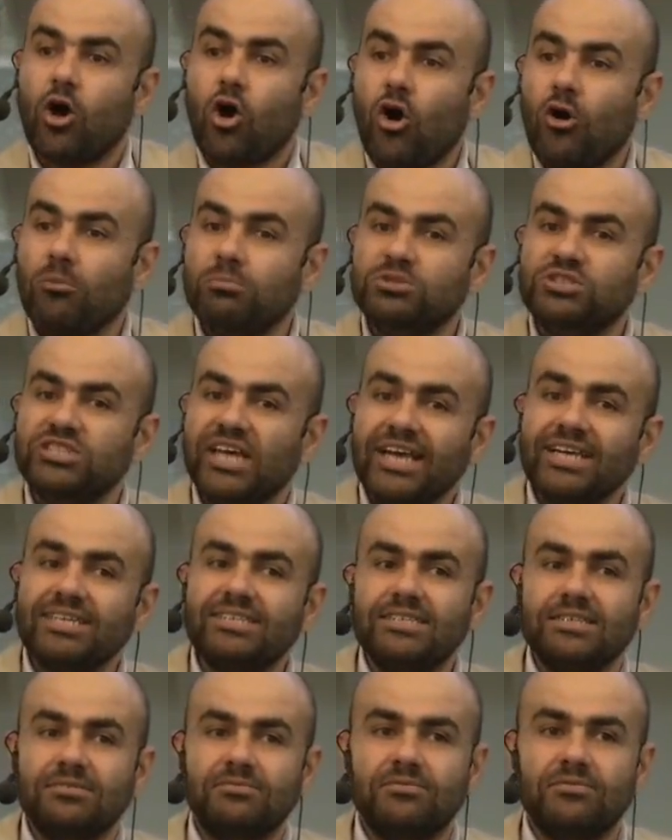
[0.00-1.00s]

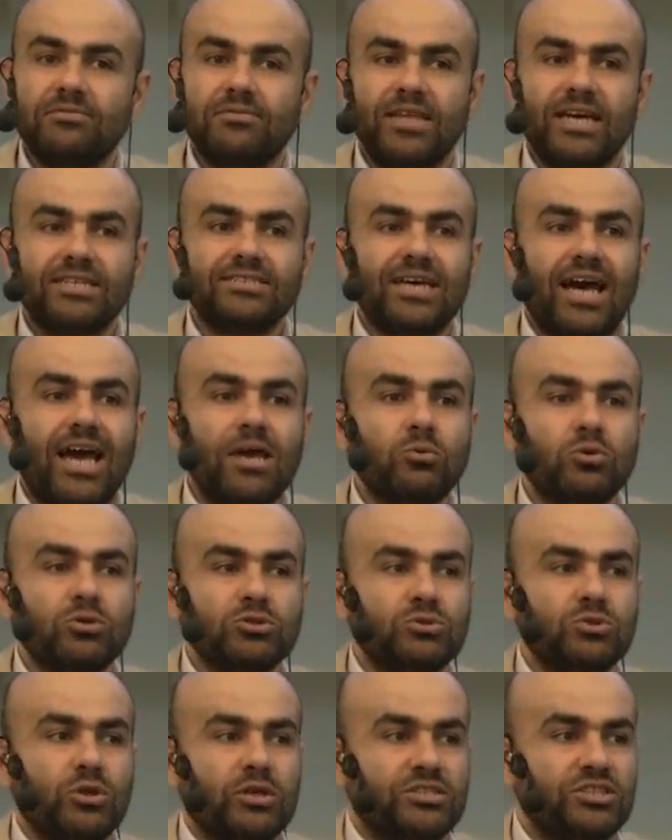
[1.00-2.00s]
objective that I
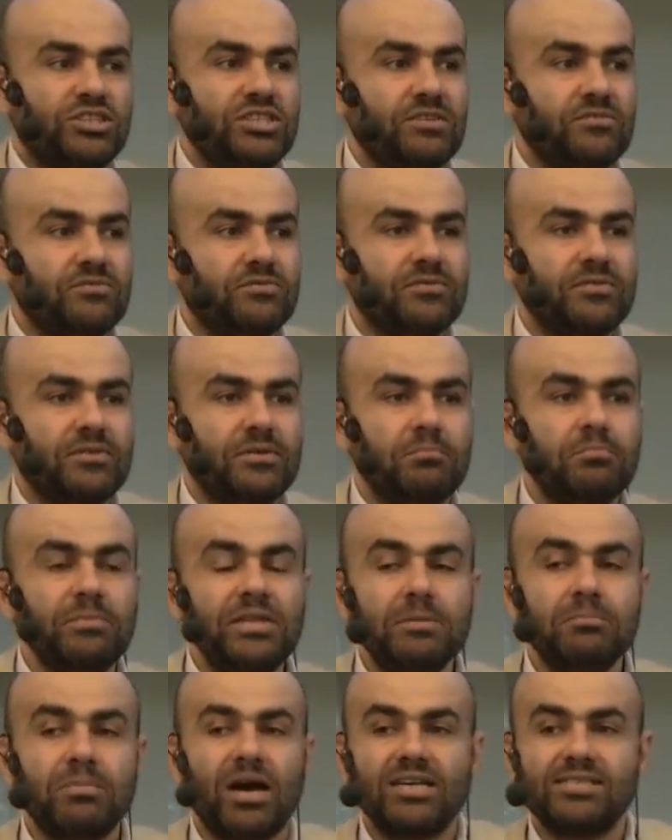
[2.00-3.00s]
want to achieve.
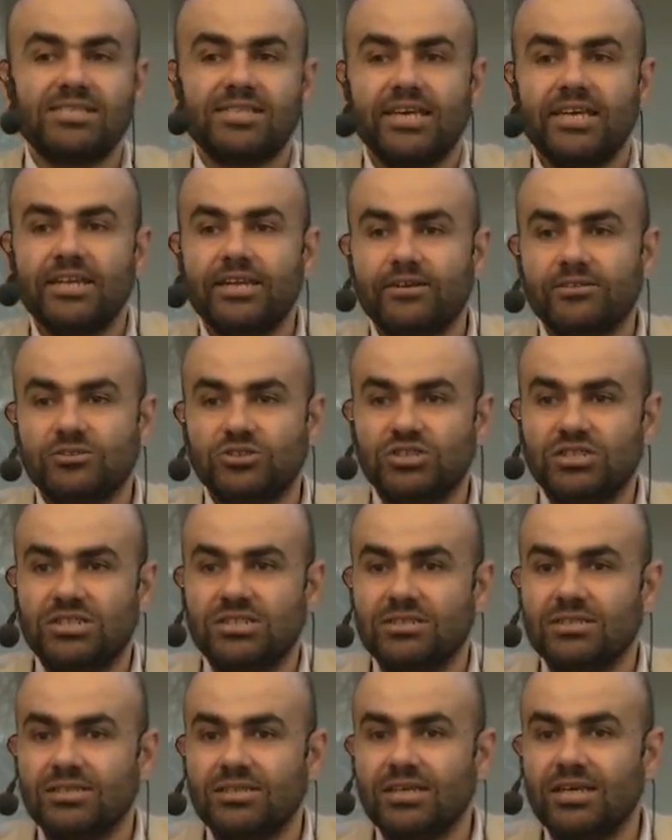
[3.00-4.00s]
Minimize
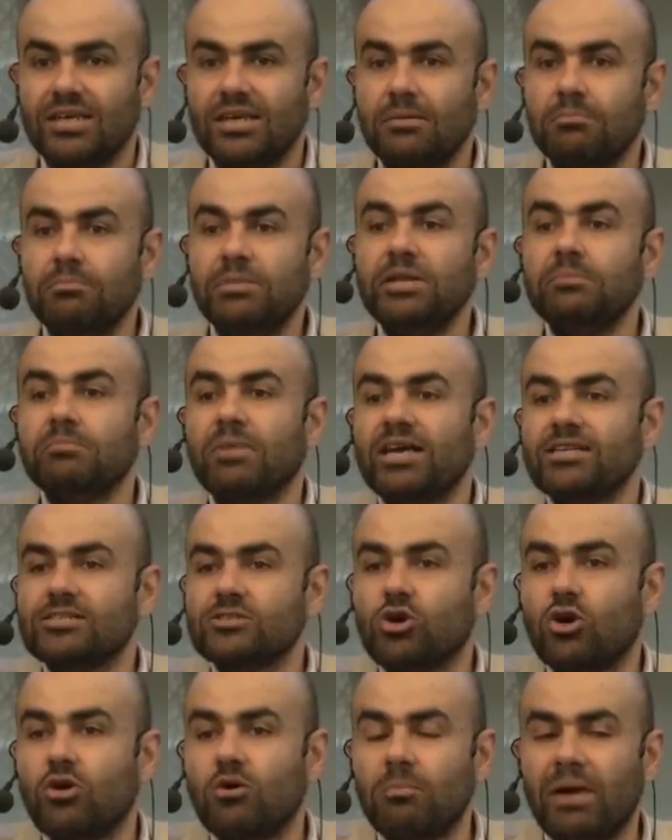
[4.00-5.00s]
energy,
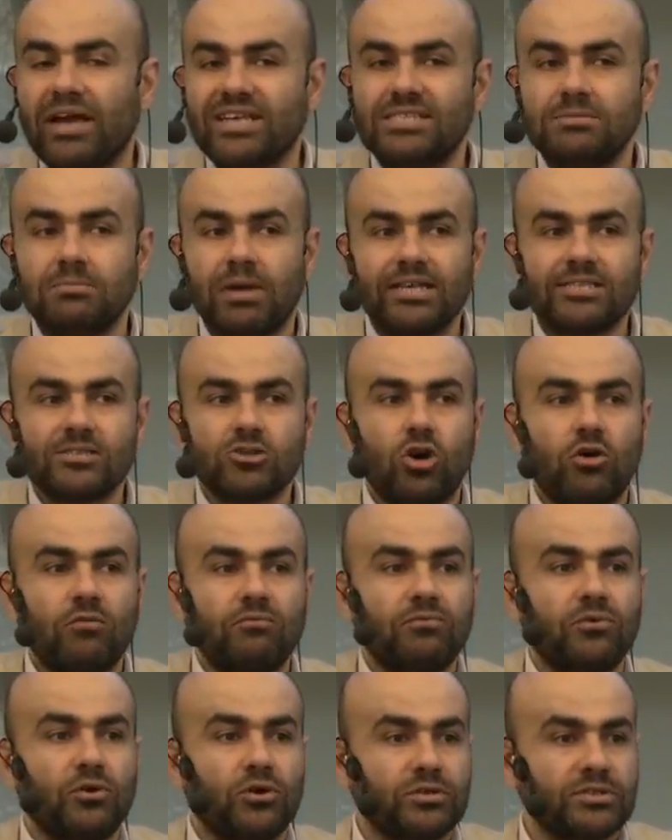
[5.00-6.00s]
maximize
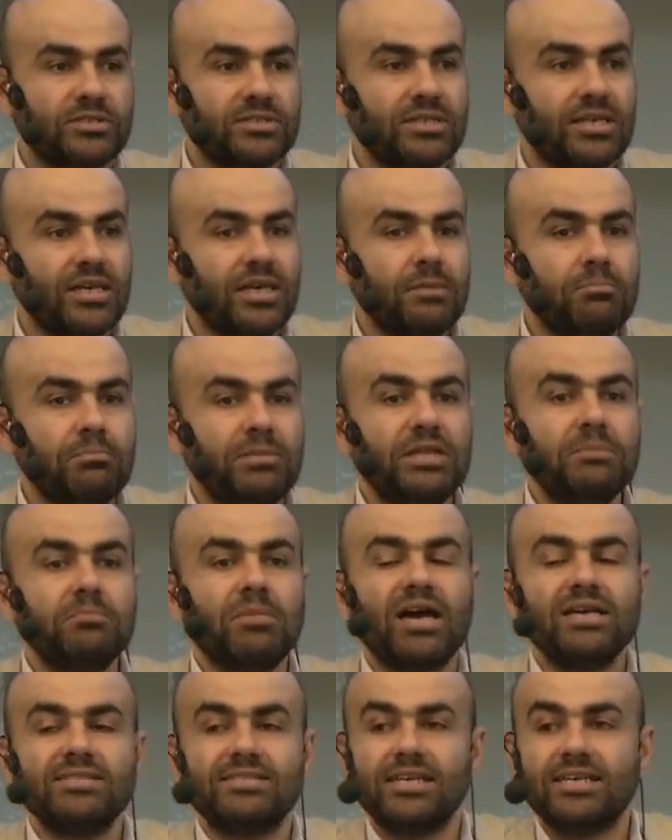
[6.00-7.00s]
comfort,
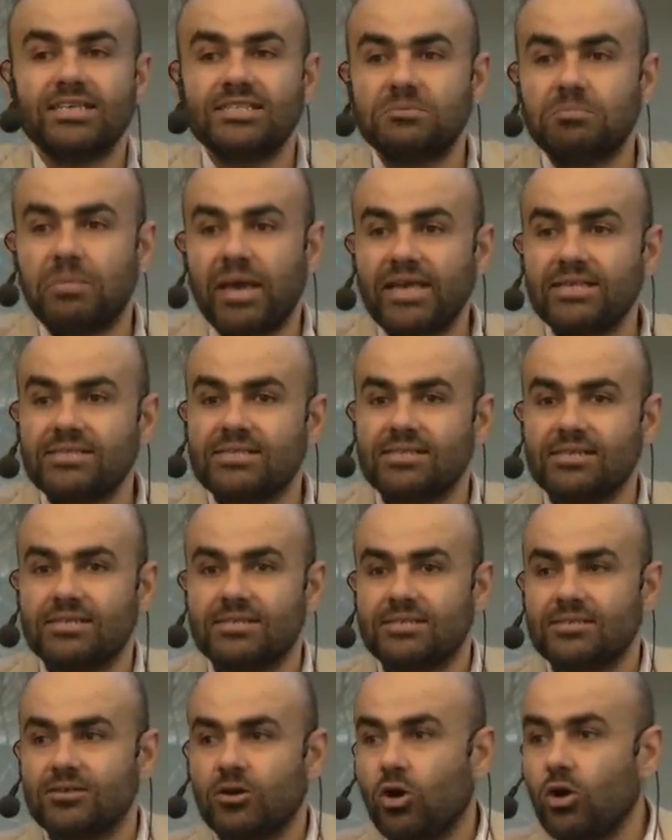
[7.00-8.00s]
minimize
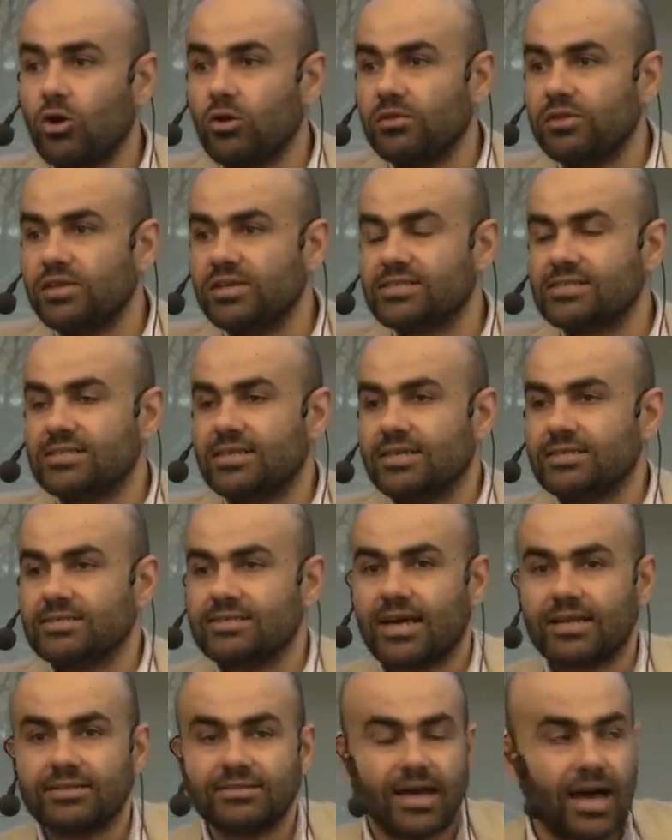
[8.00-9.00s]
expenses. All these things
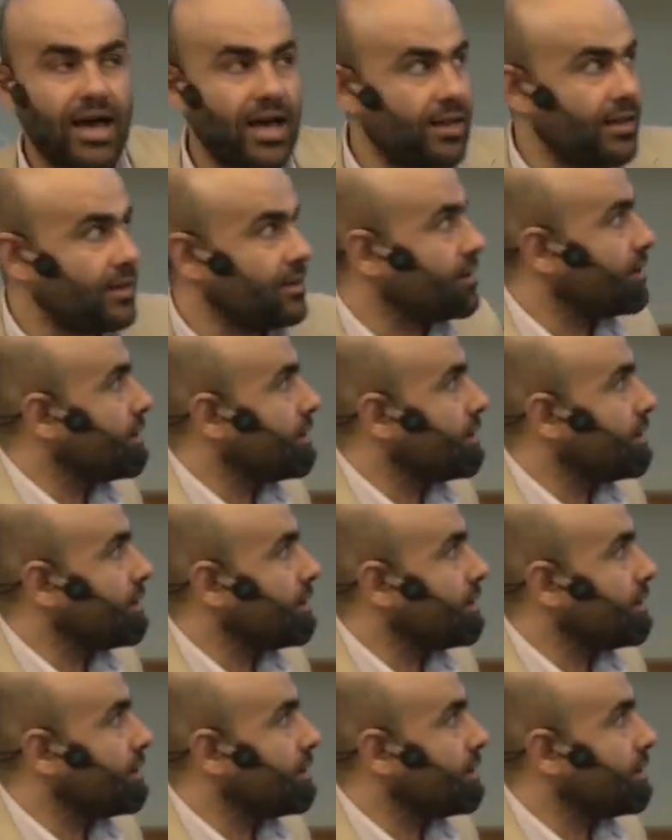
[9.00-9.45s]
that are